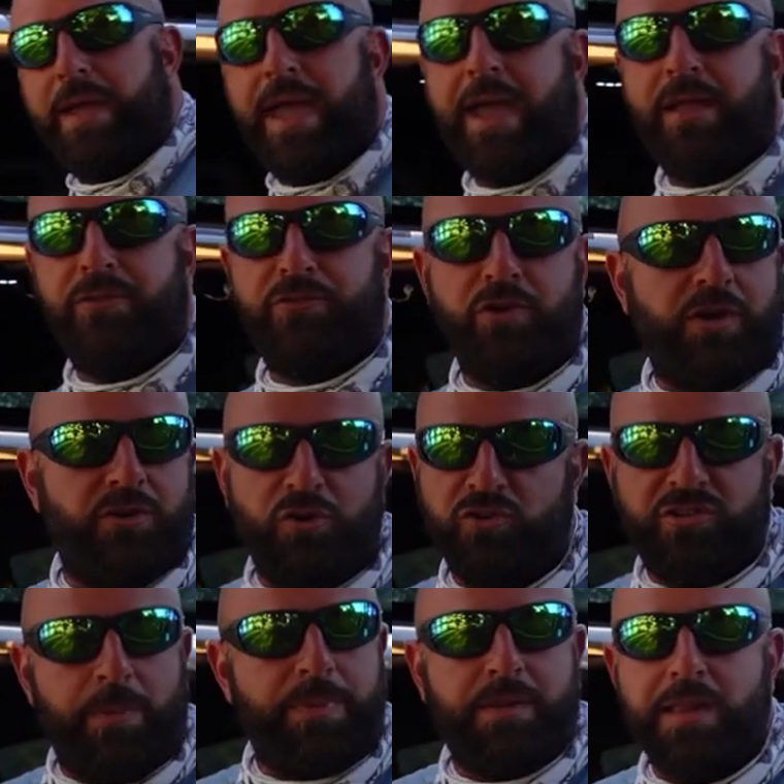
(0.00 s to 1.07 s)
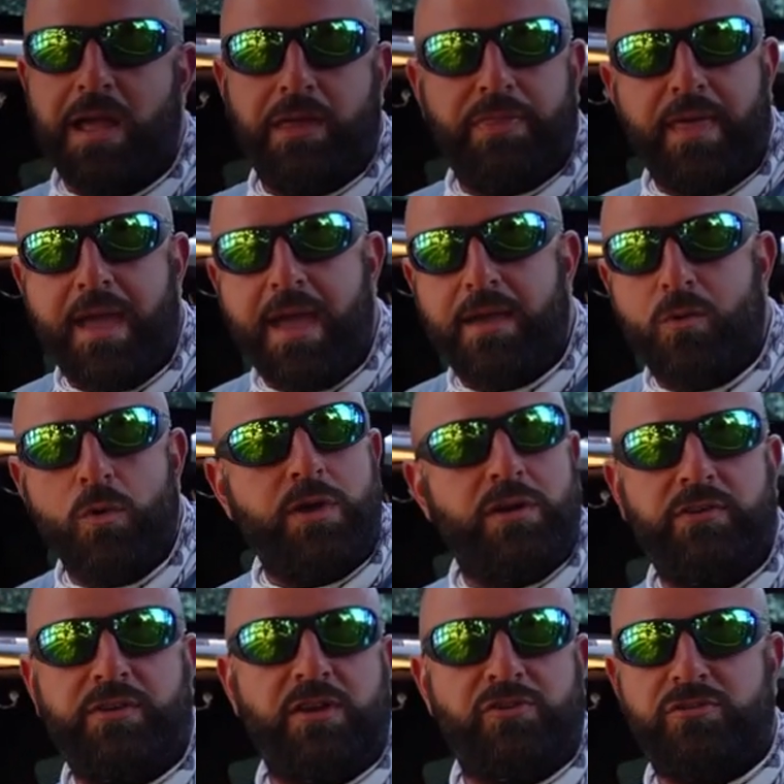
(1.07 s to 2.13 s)
can. So you can do something like that, or you can
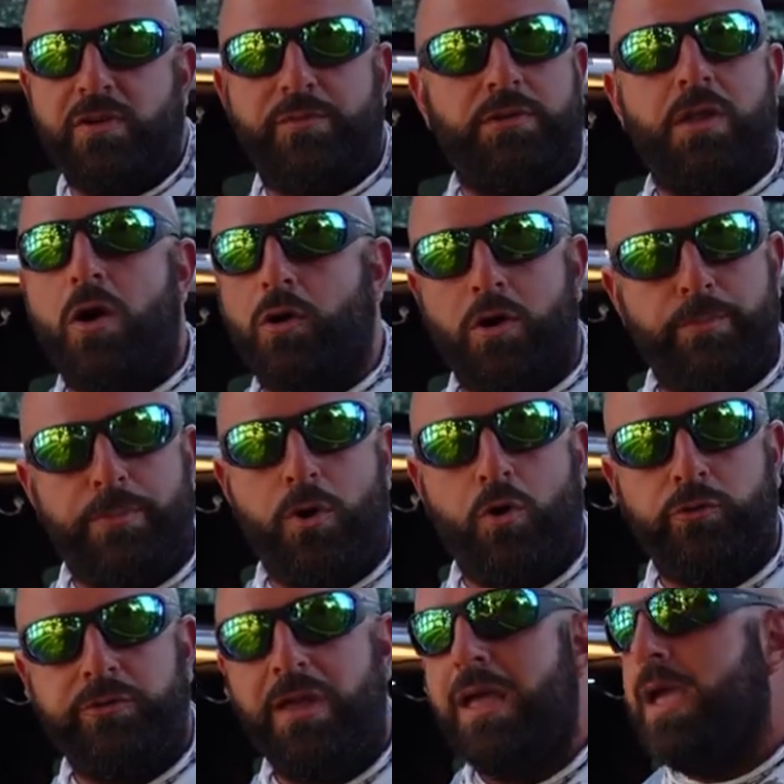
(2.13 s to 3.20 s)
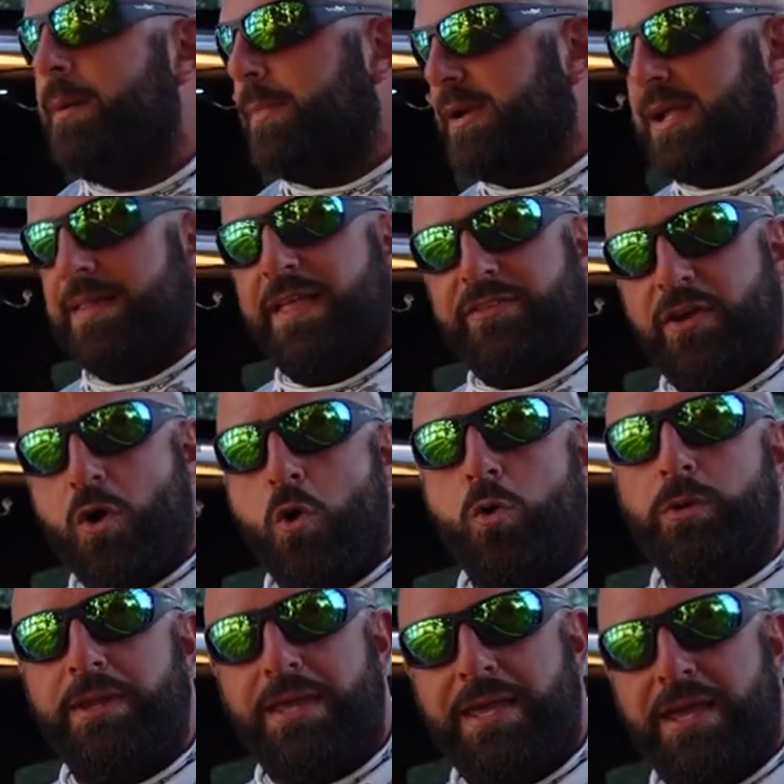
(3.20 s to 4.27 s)
just get yourself a longer bolt. But again, that's the
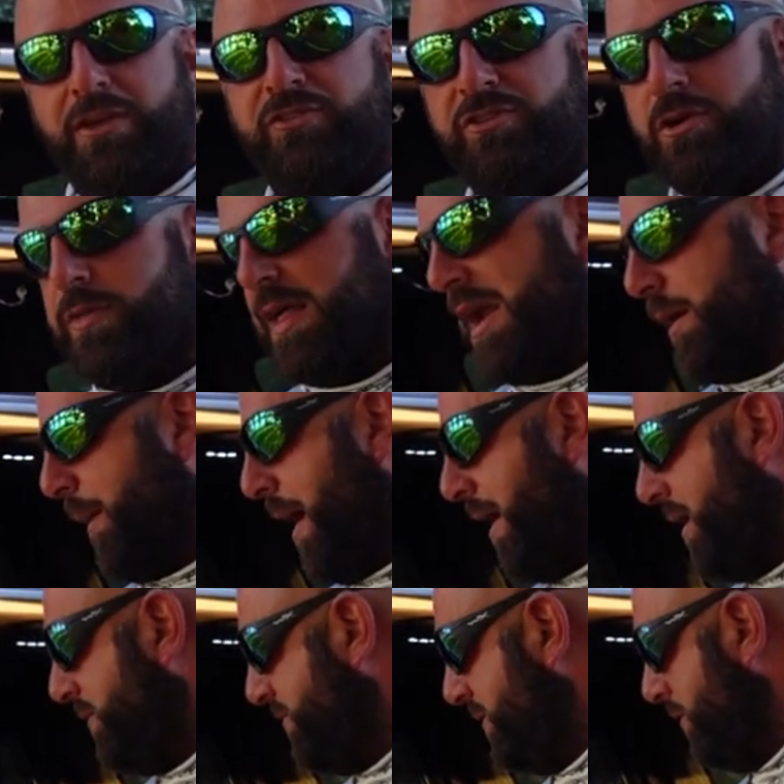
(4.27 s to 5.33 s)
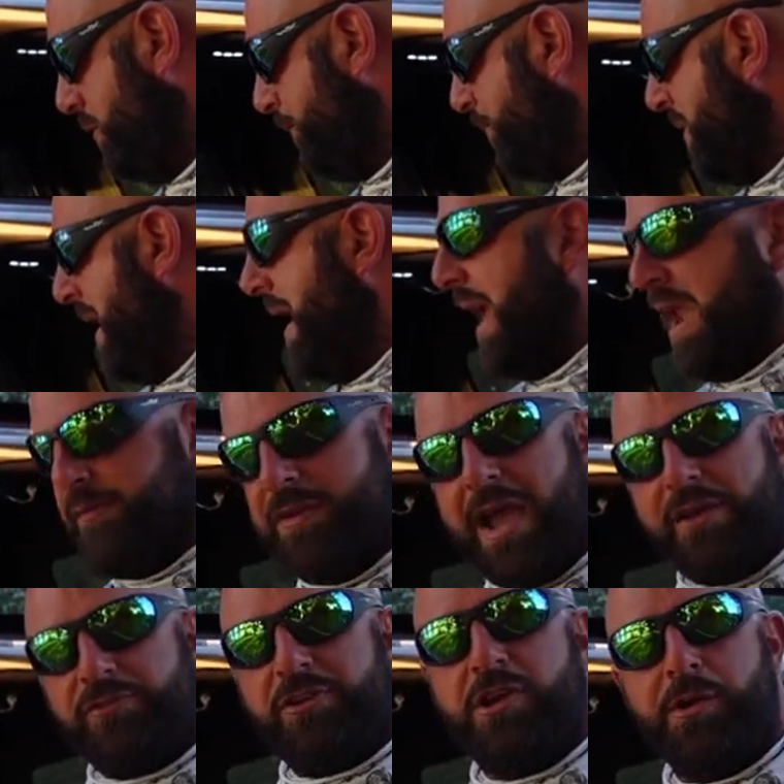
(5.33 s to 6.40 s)
only issue that I ran into. And if you
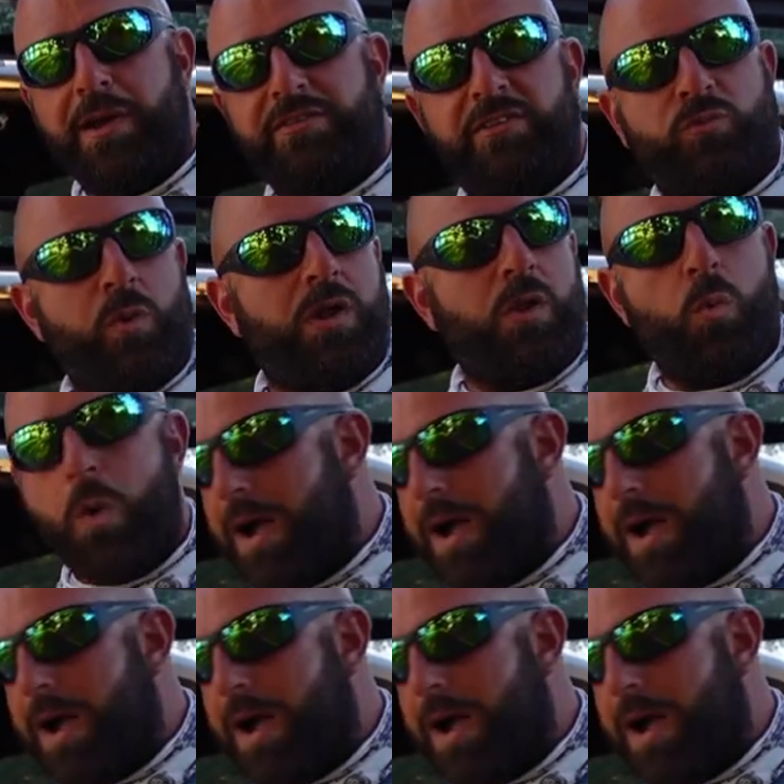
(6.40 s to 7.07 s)
guys are curious as well